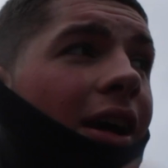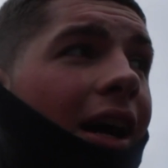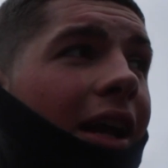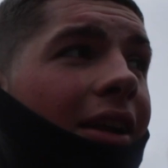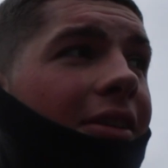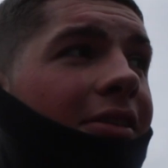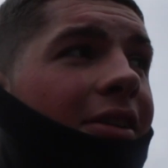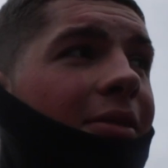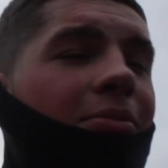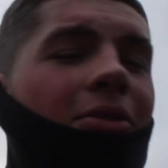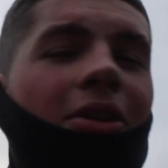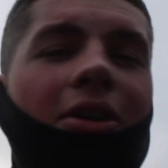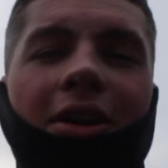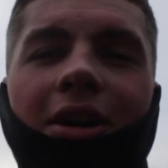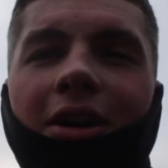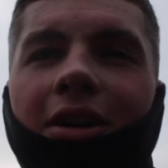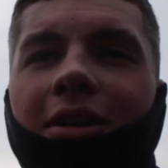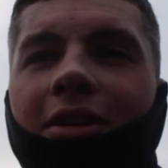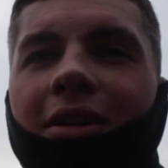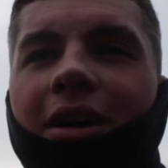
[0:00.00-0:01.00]
And the team talk
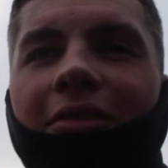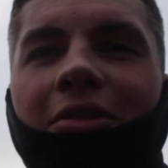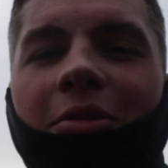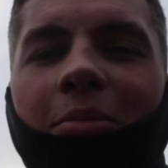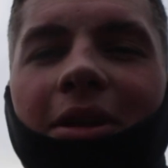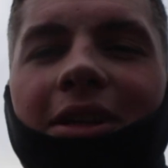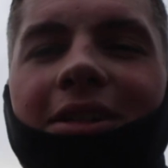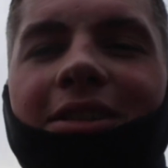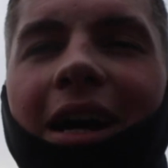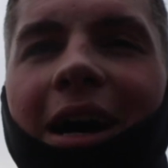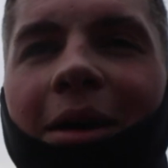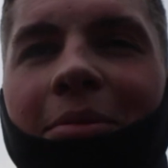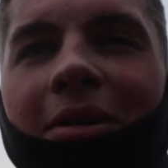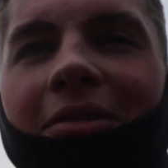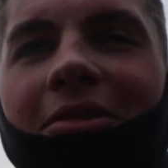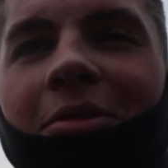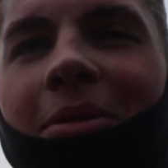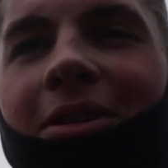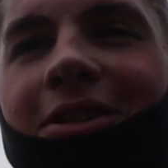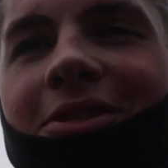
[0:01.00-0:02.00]
there. Everybody's happy,
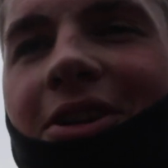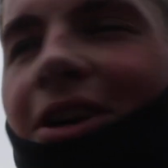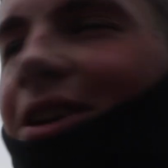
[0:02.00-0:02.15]
everybody's